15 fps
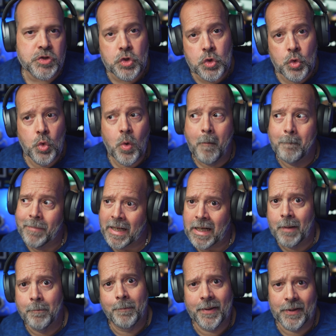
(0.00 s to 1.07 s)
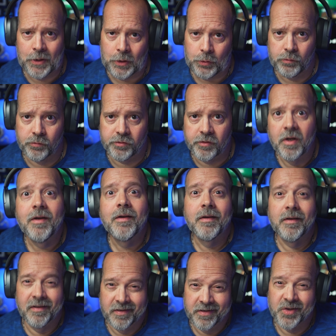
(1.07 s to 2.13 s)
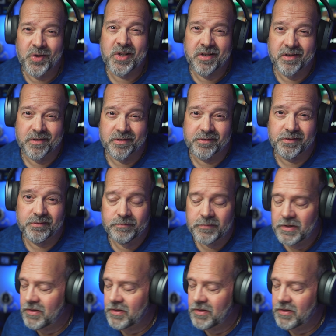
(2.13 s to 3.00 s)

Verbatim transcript: two big pillows on your ears.